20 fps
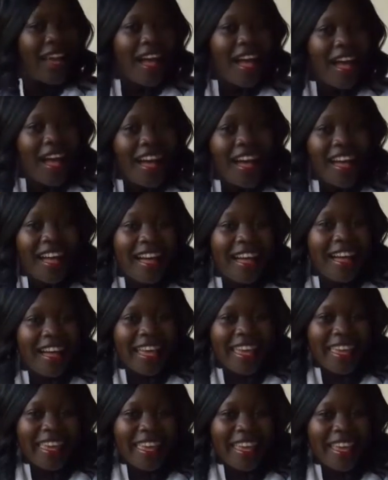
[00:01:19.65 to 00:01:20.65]

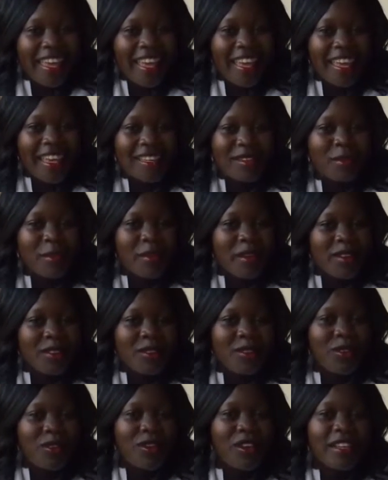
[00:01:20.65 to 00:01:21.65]
Hi guys, praise
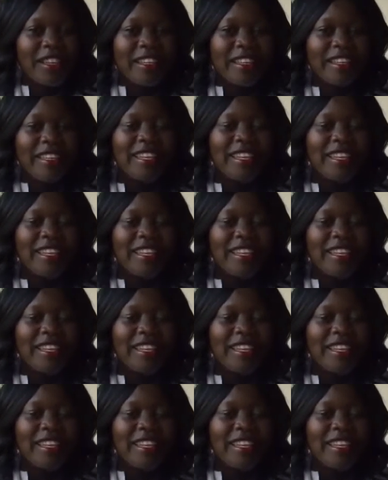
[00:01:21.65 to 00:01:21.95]
God.